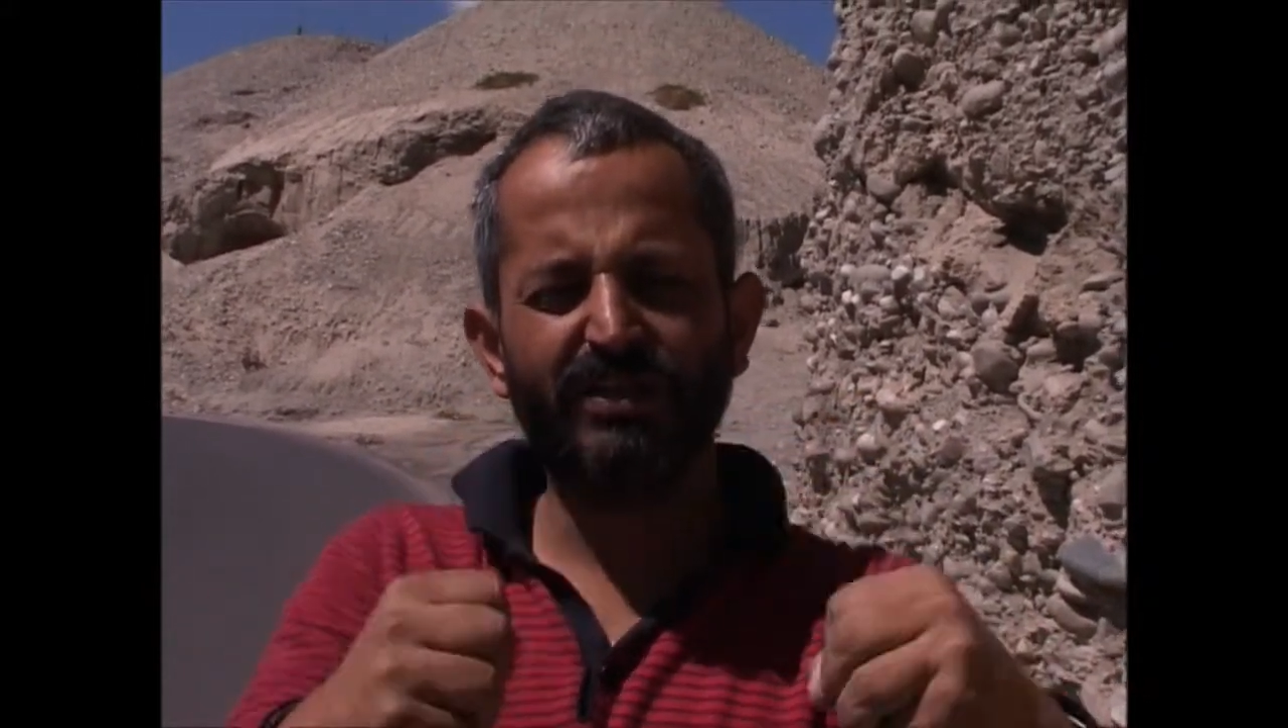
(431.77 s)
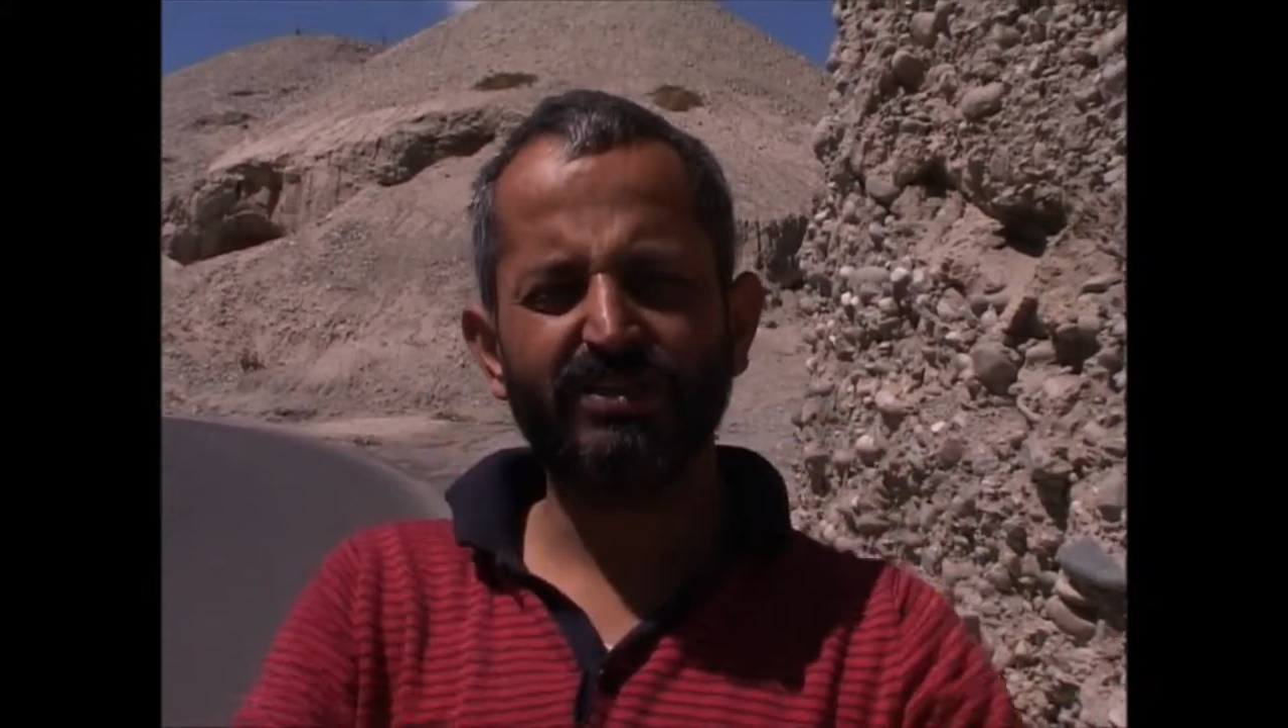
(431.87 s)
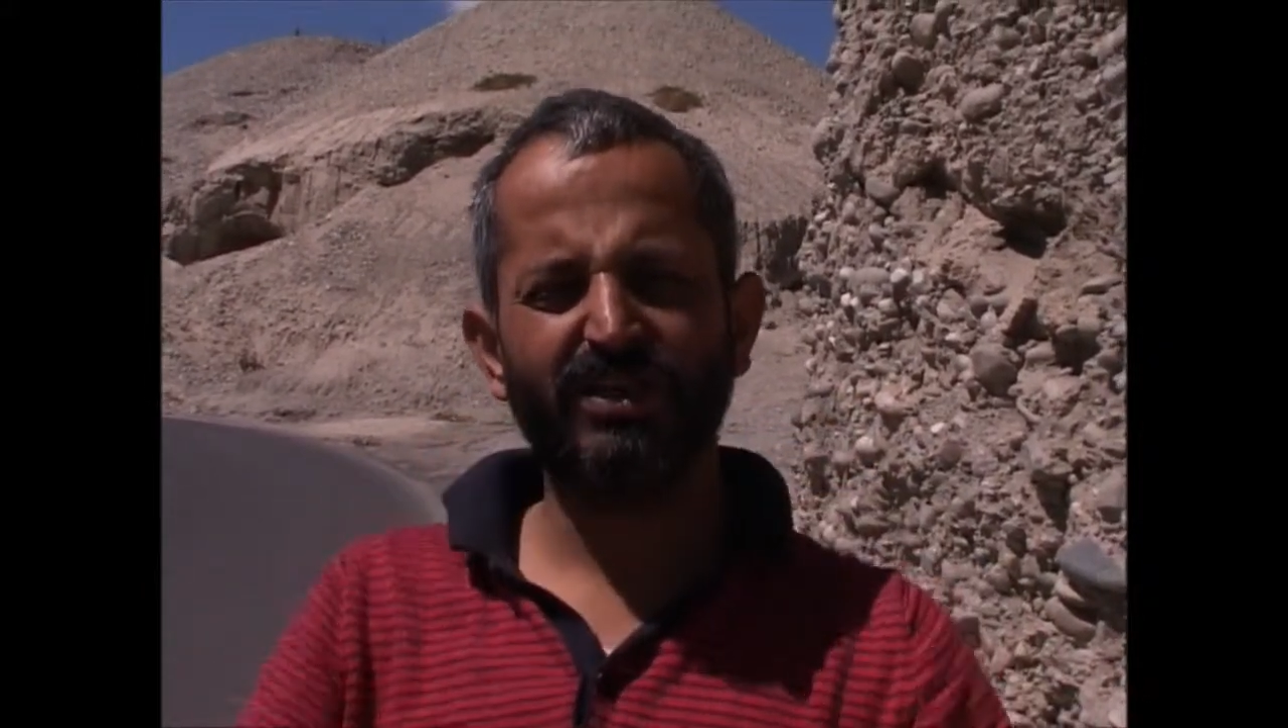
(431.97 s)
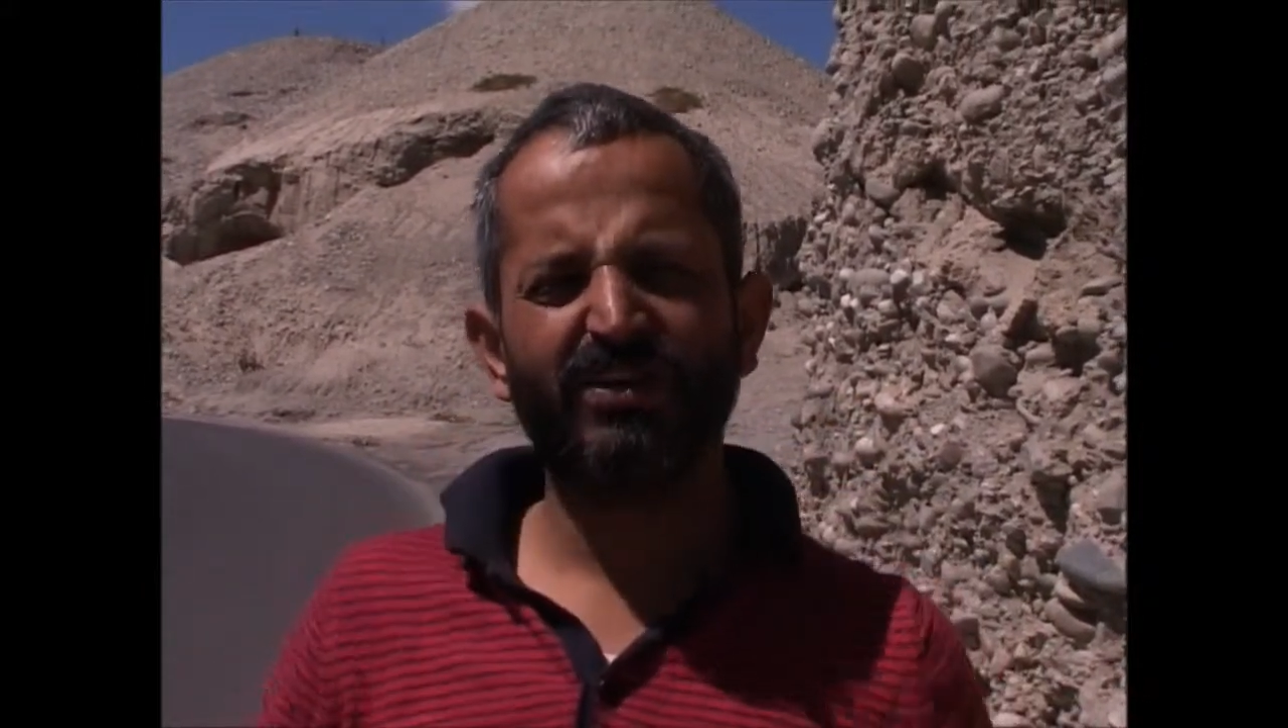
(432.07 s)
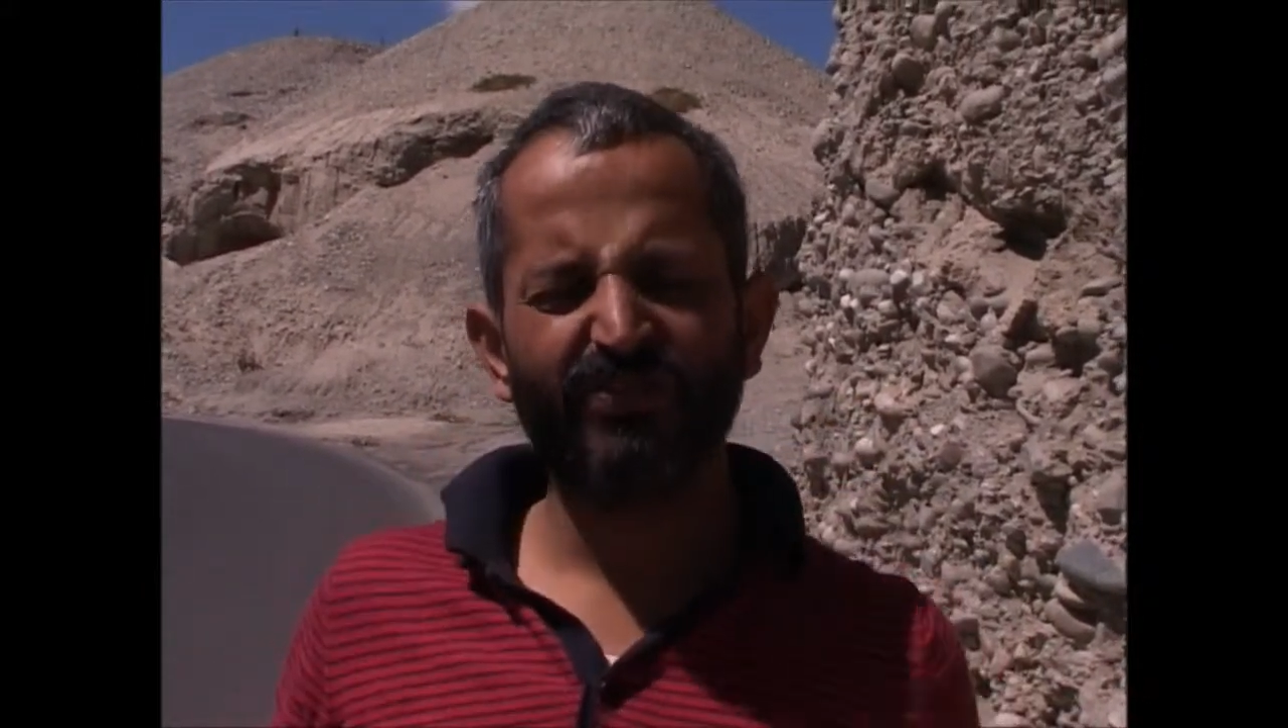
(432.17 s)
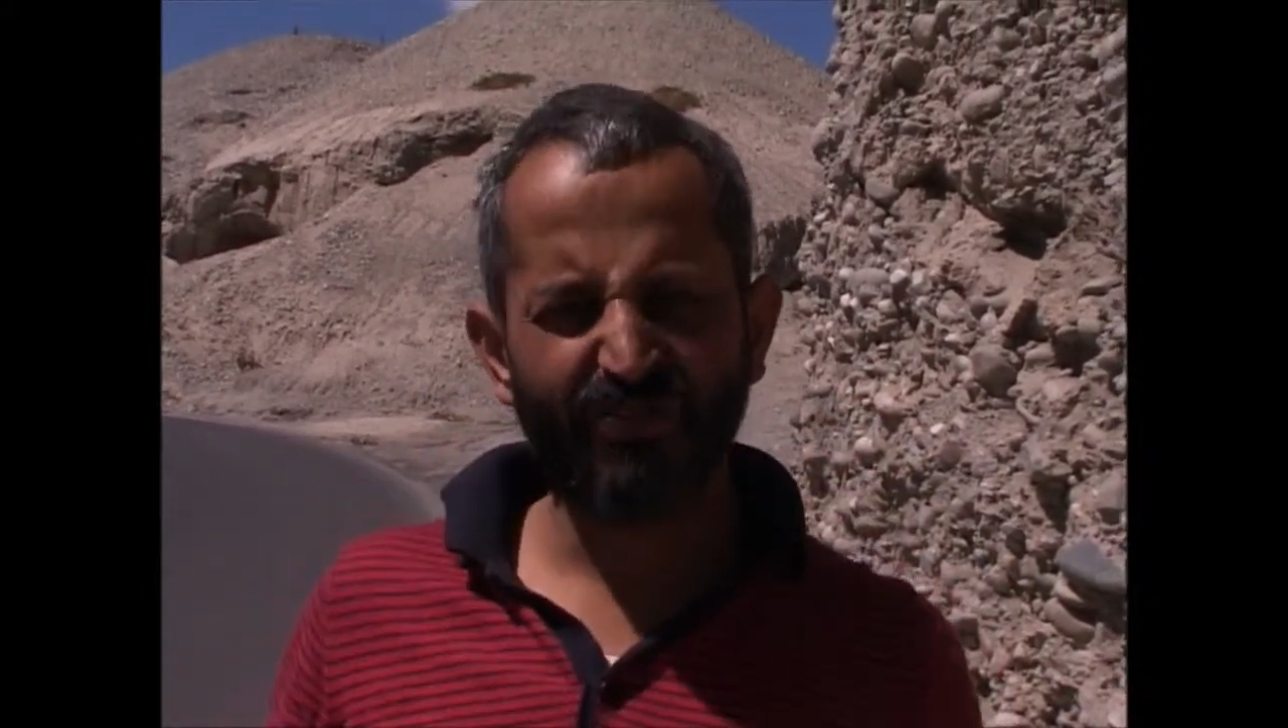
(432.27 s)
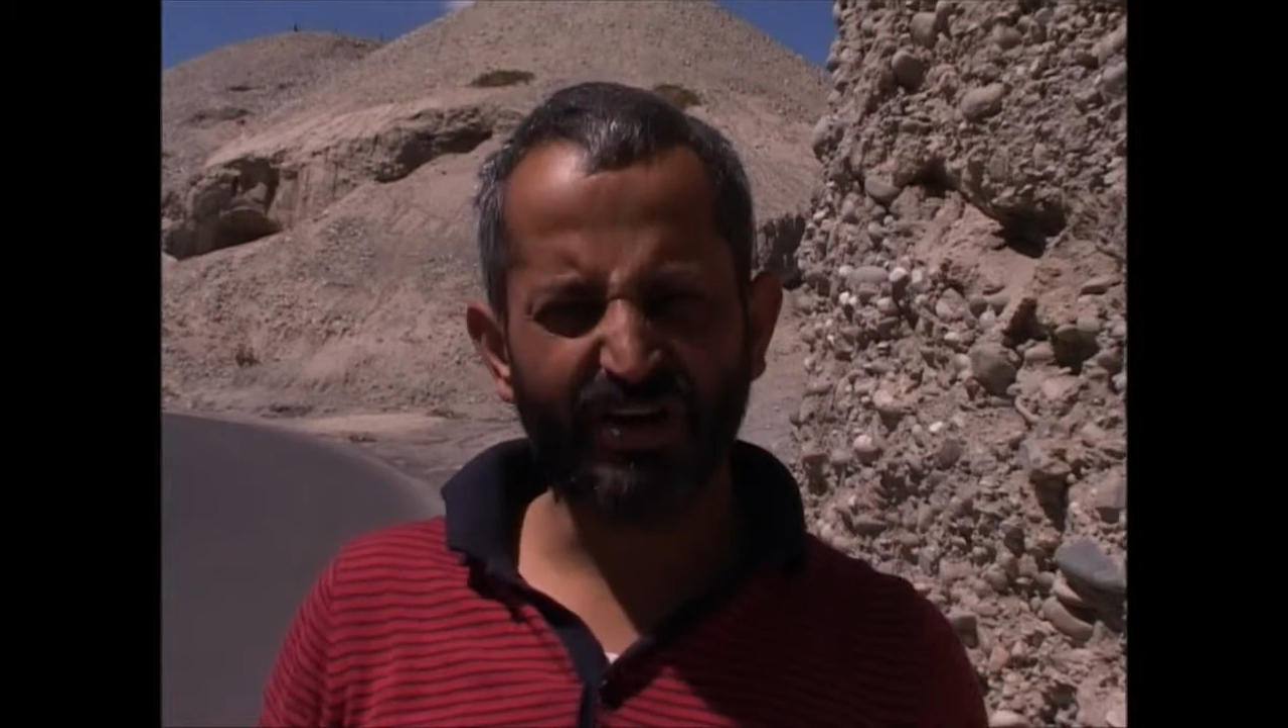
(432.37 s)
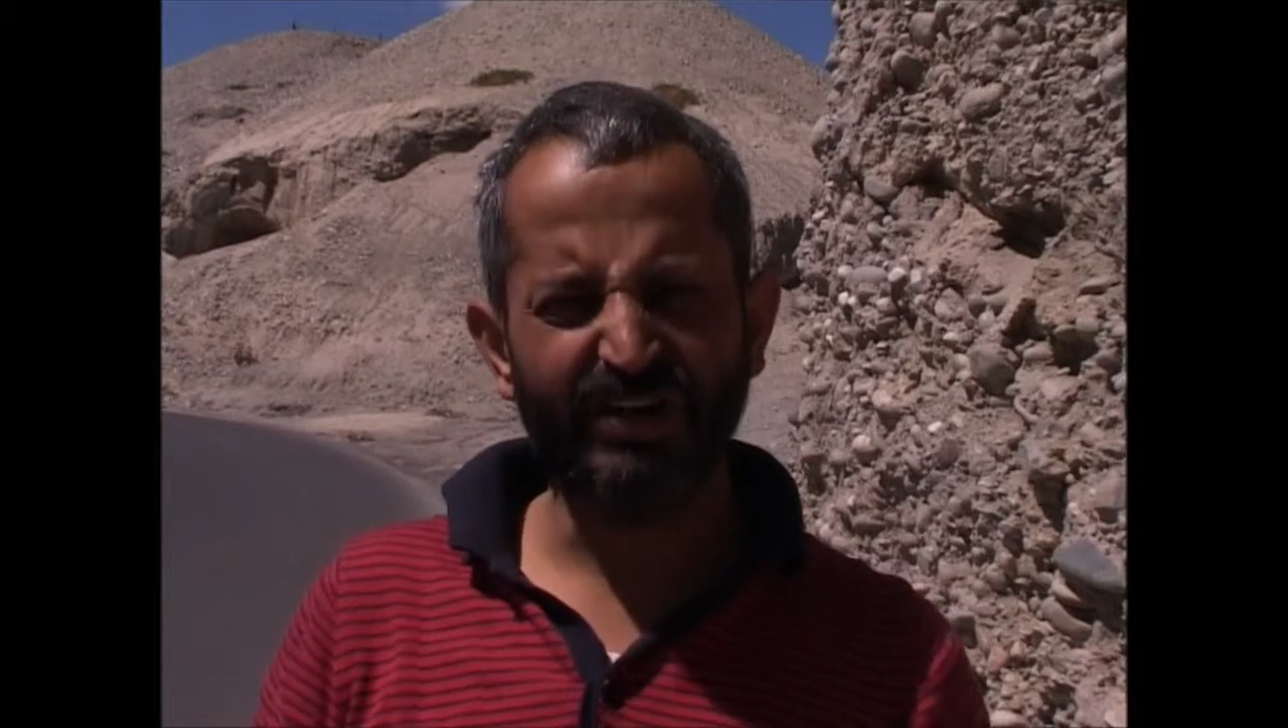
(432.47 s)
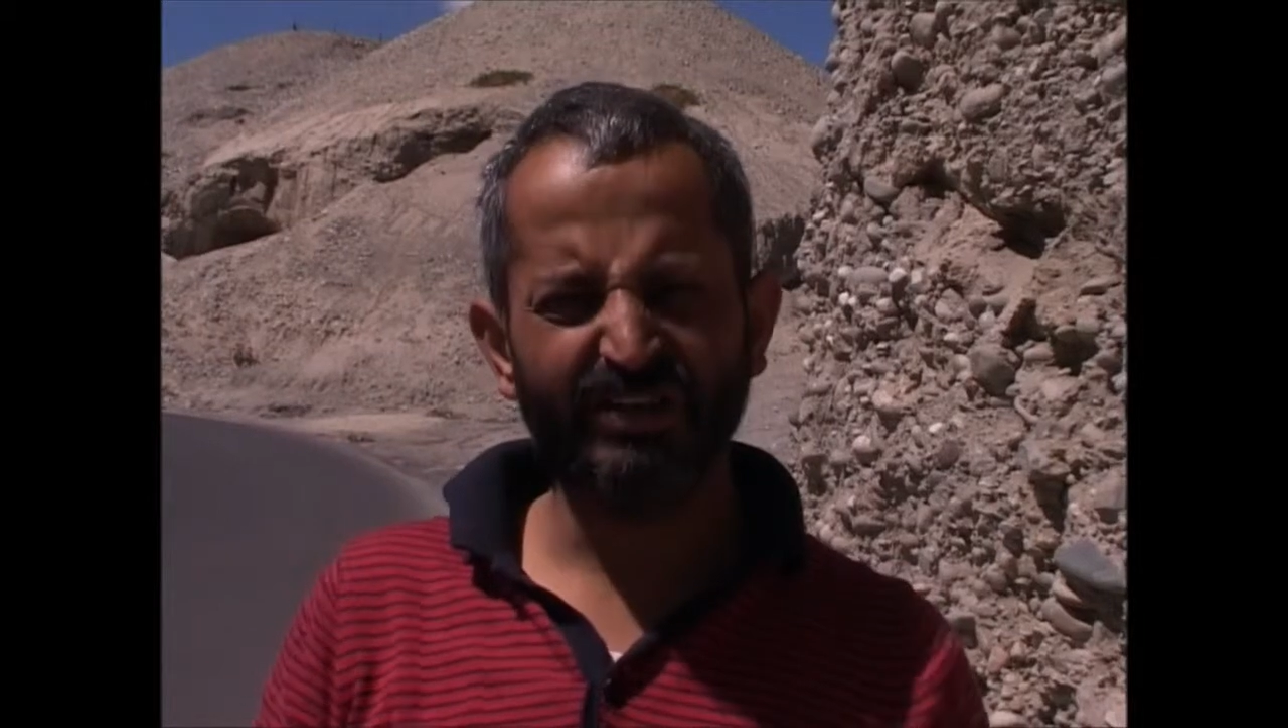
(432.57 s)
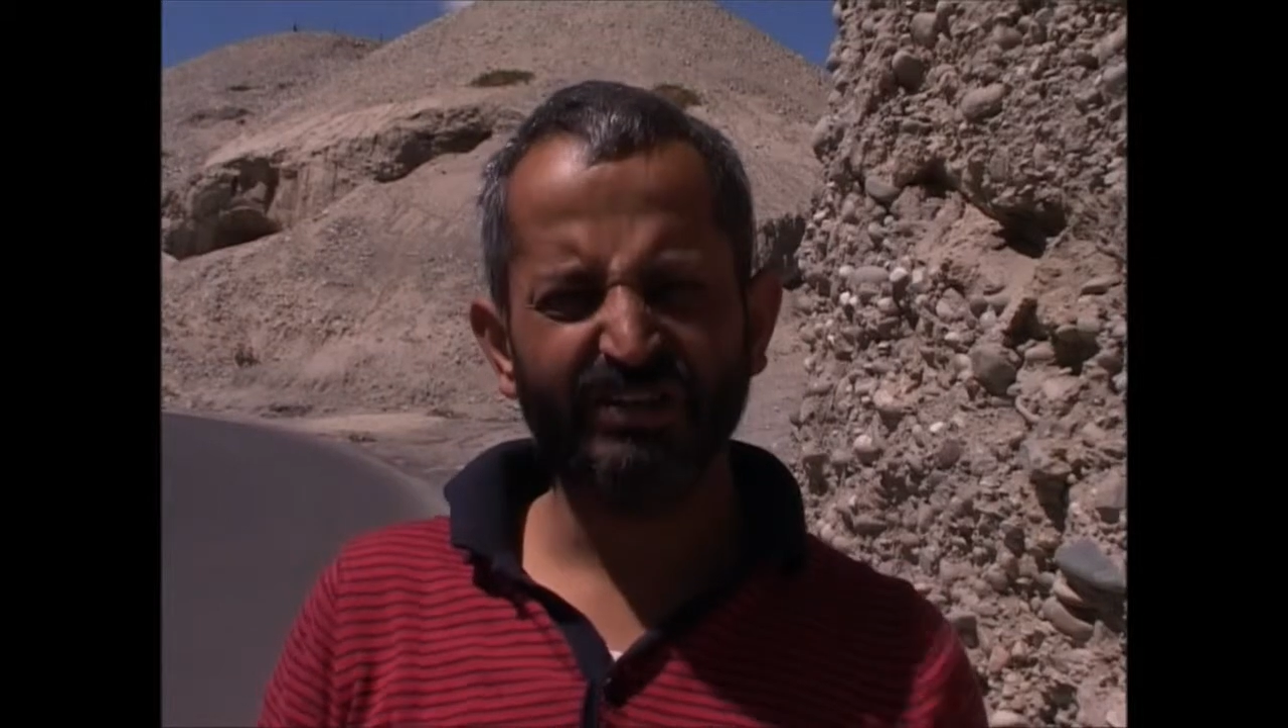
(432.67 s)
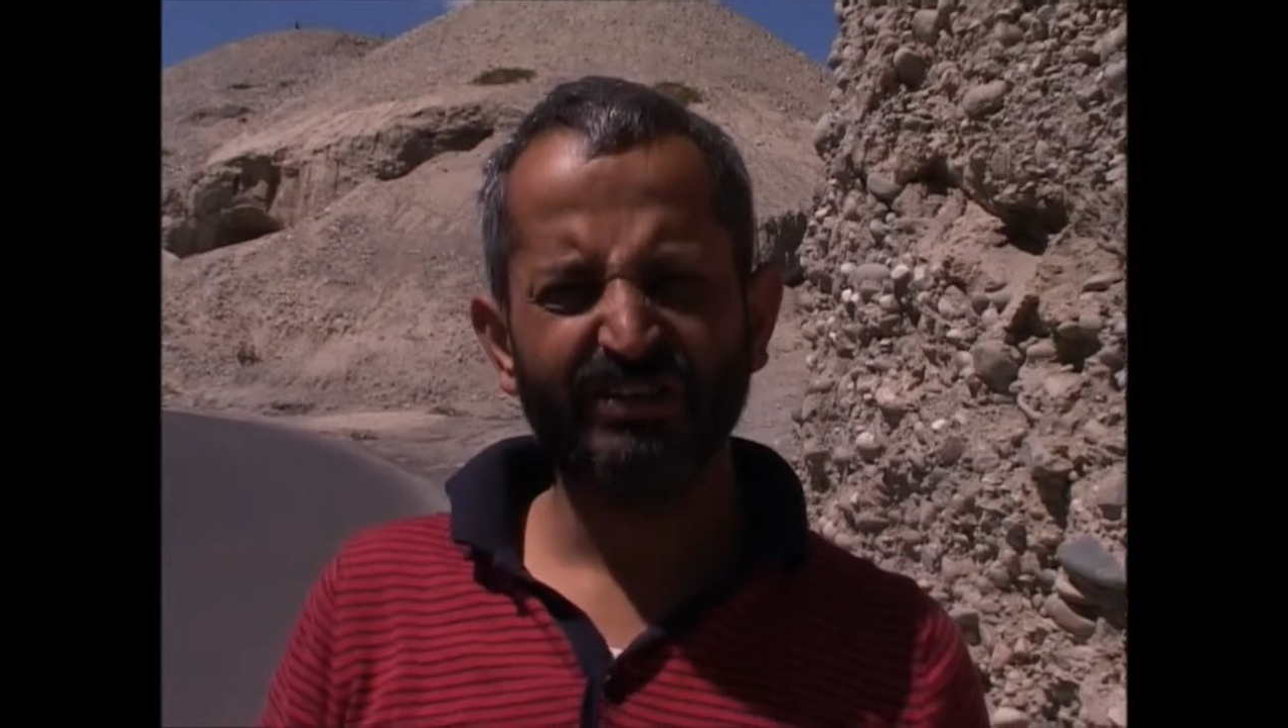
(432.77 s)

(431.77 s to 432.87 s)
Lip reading: this fight